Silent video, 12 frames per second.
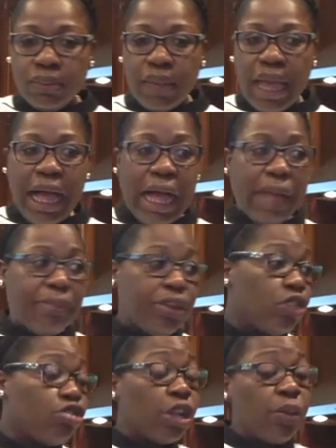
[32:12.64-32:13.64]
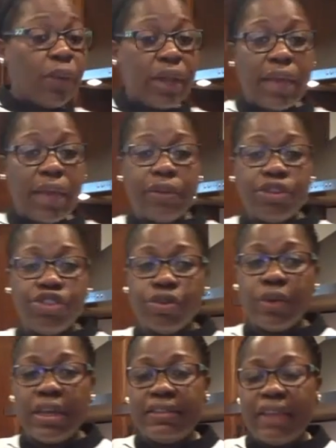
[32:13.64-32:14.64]
Usually what I will do
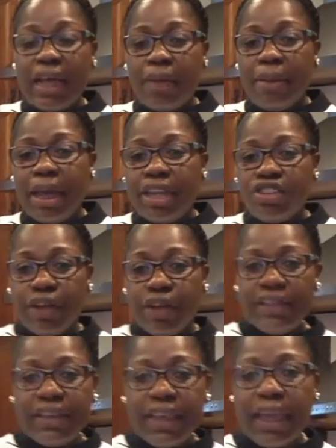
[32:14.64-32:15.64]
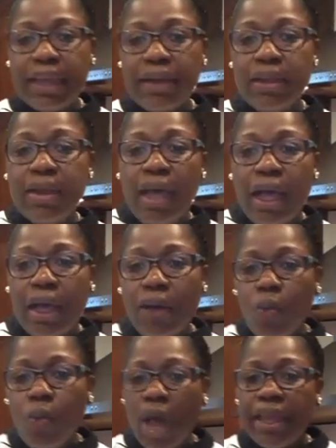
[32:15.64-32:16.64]
is I try to get a
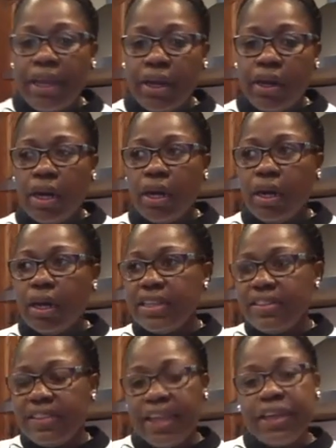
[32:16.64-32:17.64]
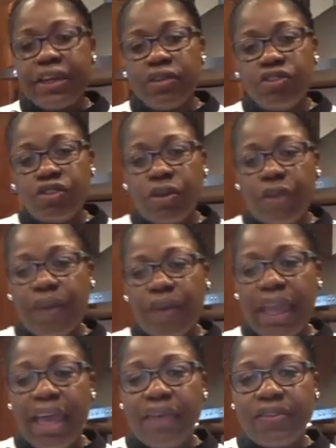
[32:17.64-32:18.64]
wider container. So if I
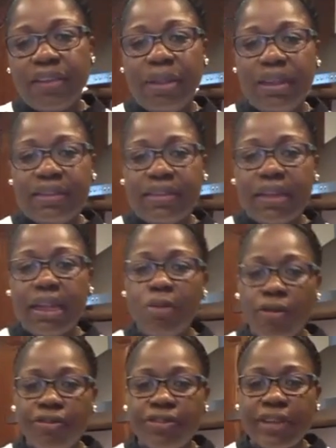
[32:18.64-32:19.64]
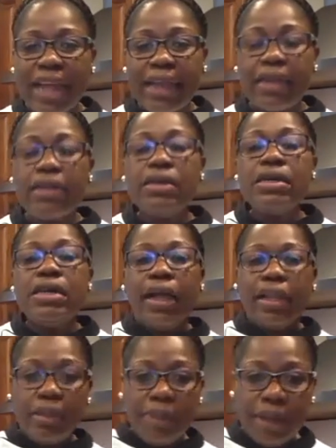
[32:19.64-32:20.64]
have something that's a little more flat, a
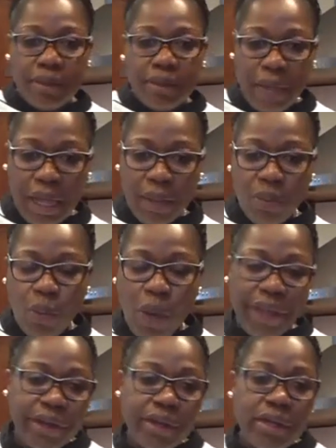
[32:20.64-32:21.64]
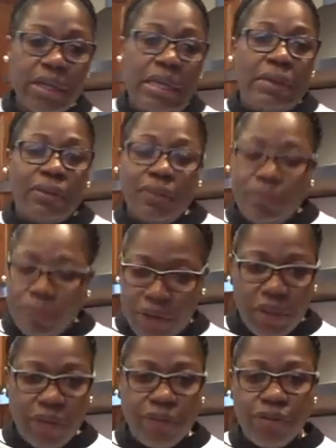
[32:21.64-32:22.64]
little bit wider, whatever
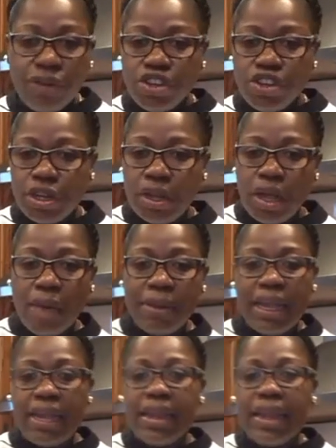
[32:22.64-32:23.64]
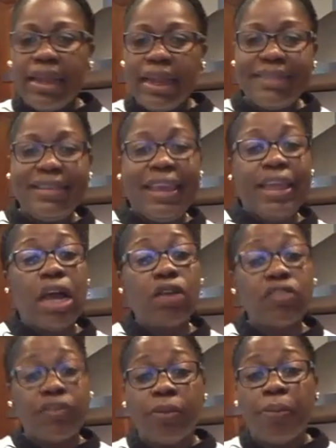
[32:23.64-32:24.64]
your fridge can accommodate, and then I take it out
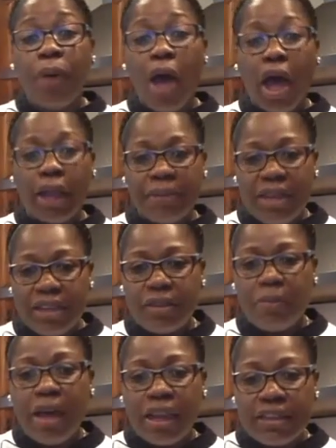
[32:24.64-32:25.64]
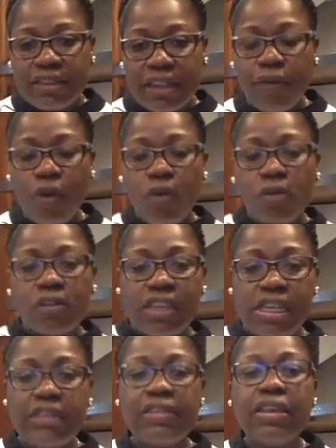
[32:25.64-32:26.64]
of the pot because the pot itself holds
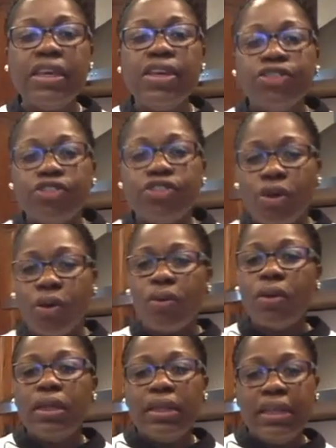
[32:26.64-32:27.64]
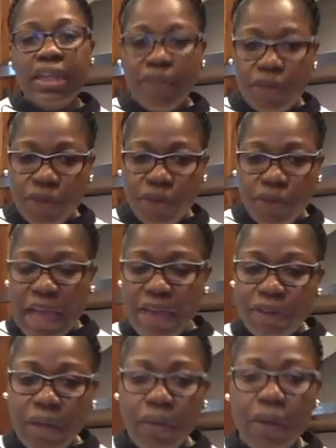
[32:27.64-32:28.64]
heat. So leave it for a half
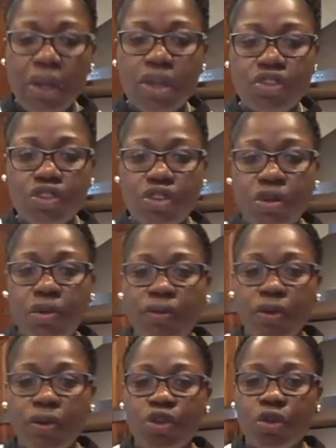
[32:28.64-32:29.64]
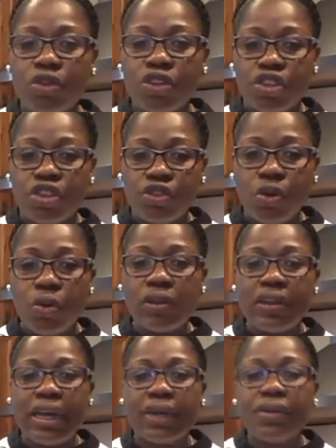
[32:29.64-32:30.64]
an hour on the stove or so to just cool
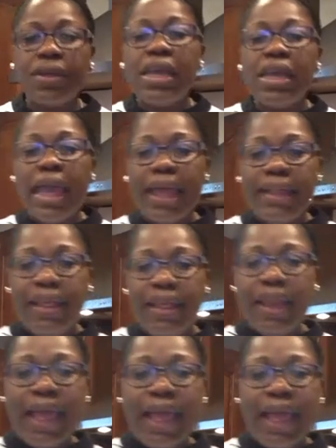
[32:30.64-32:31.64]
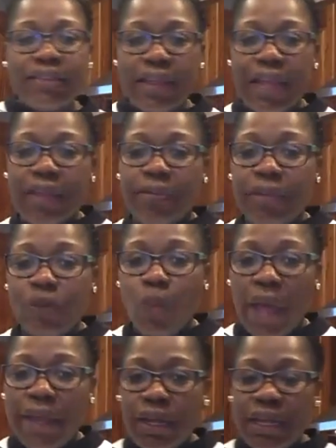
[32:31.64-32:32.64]
down, and then add it to that
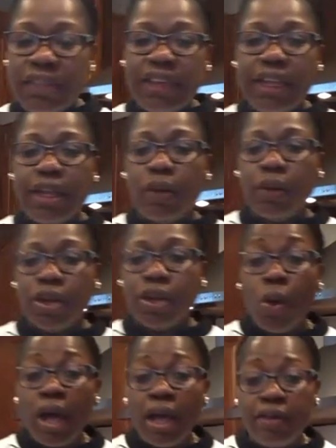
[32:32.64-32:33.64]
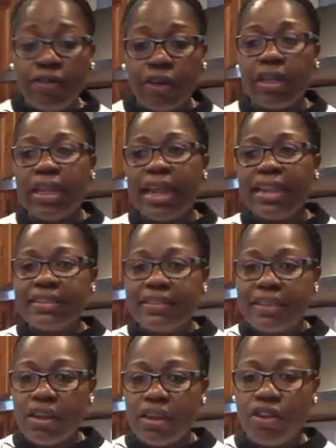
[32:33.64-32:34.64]
wider container with no cover. Let it
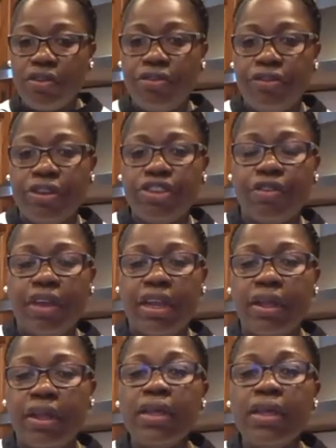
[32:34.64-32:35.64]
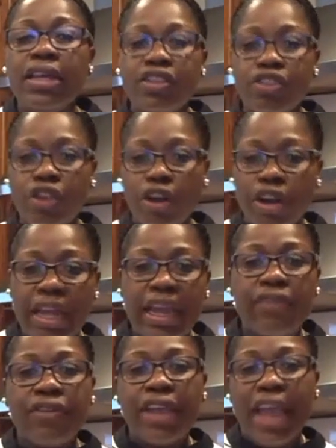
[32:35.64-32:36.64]
sit in the refrigerator, turning
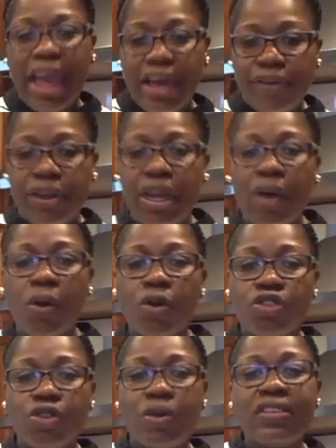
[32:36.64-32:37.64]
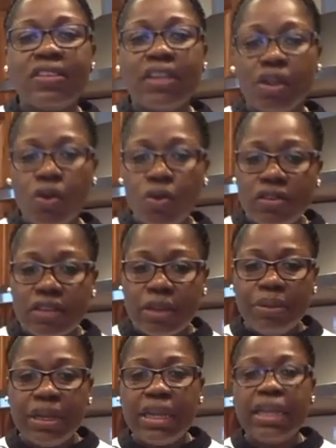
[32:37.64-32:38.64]
every half an hour or so until it cools
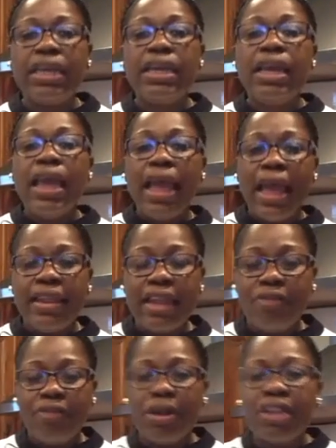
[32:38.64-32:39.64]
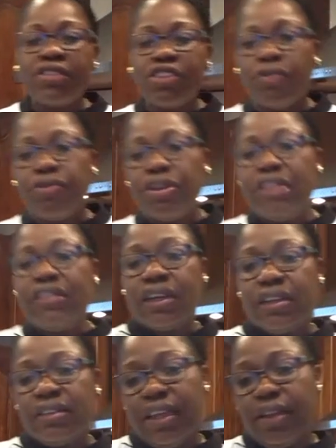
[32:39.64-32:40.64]
completely, and then put it in your freezer
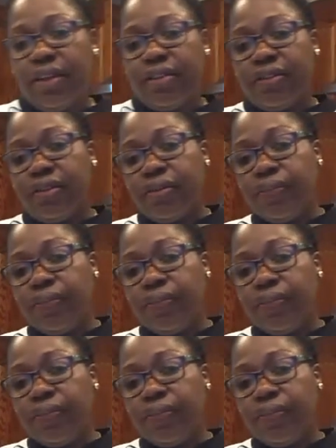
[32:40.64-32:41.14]
containers.